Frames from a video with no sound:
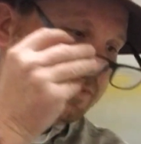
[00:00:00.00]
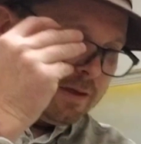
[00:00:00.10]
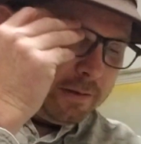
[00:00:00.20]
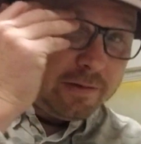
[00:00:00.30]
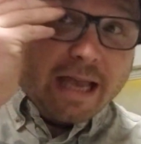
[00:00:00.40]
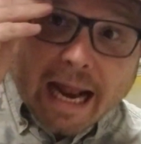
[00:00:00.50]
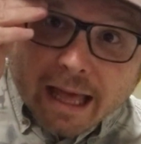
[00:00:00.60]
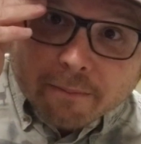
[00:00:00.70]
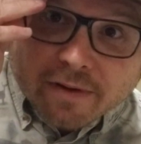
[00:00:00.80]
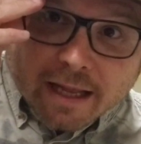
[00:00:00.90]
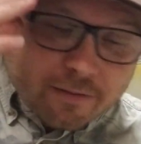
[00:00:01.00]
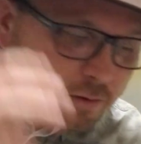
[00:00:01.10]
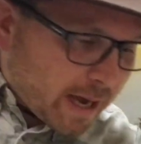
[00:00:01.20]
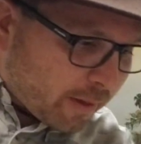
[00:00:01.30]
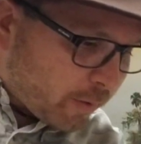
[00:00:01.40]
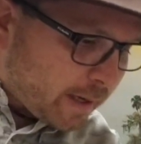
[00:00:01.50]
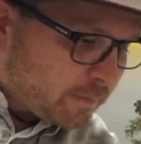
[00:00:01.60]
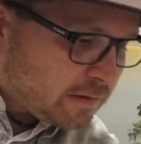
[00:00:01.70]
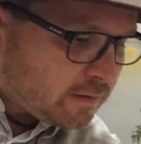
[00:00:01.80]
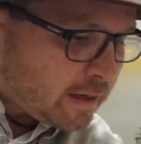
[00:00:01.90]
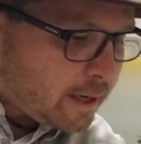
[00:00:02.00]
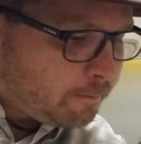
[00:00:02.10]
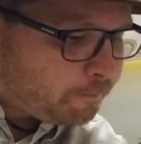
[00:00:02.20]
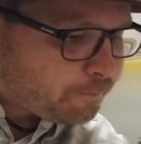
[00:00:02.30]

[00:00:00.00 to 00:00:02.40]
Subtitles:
She's kind of upset too, by the way. She said,